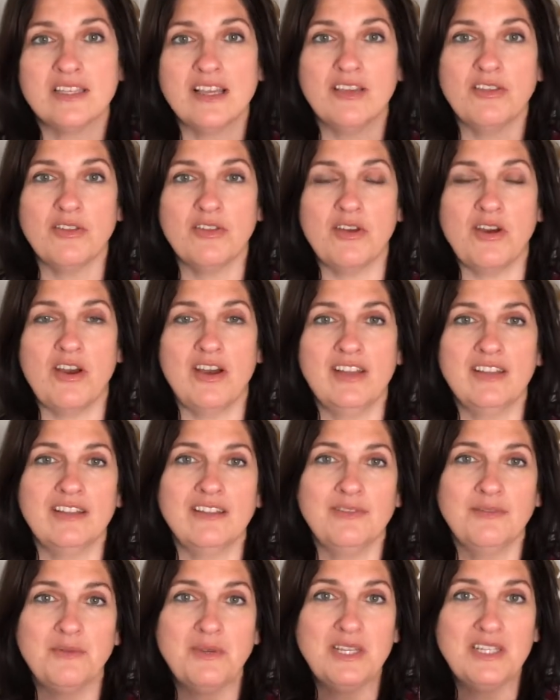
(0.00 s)
I thought
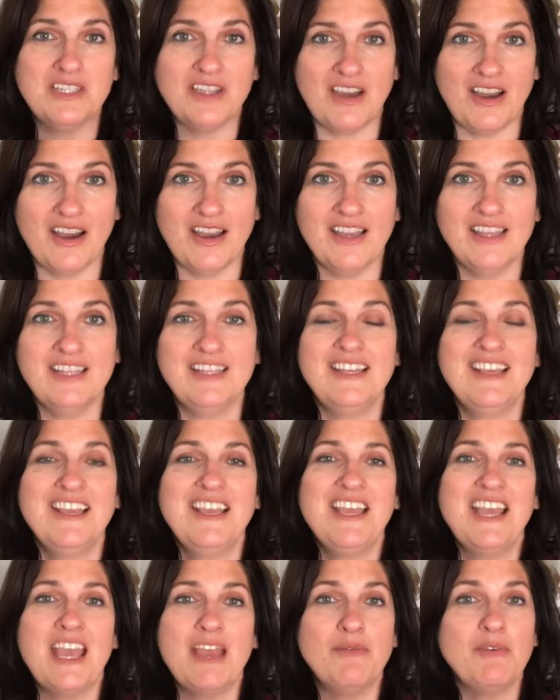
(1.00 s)
we died
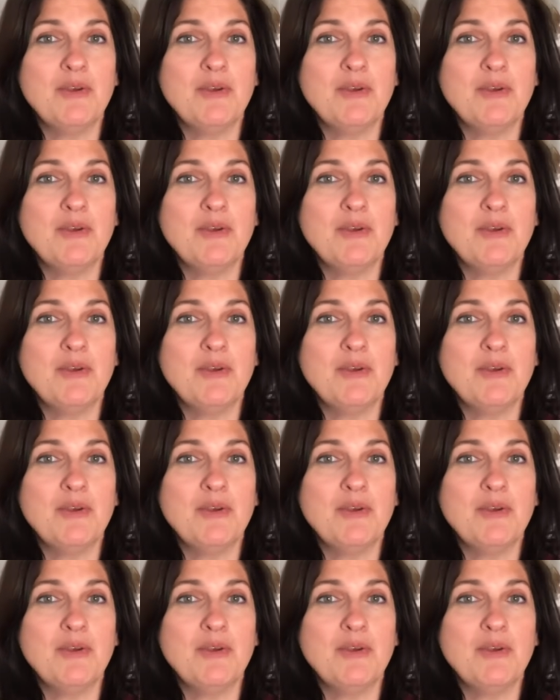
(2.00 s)
and